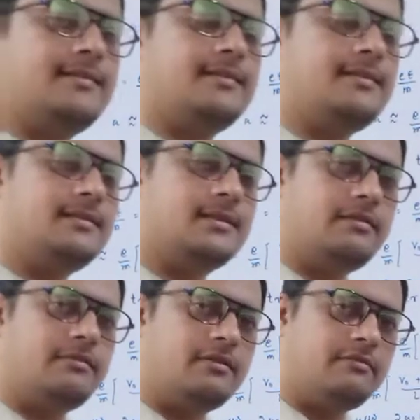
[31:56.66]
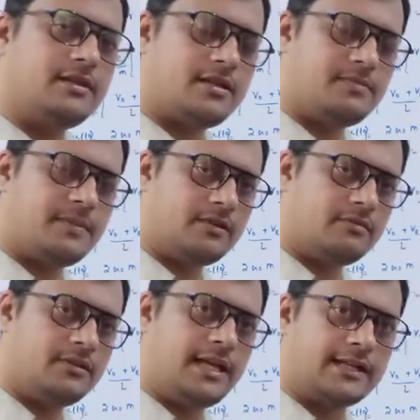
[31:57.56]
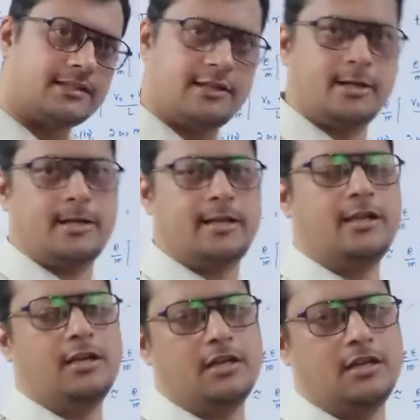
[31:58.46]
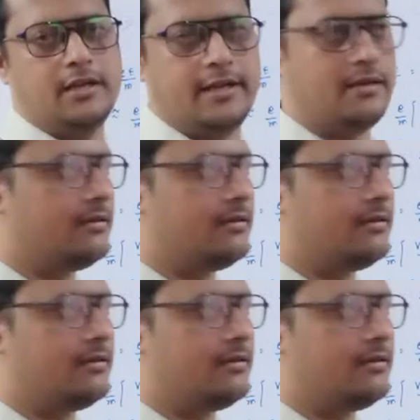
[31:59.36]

is given with respect to the accelerating grid.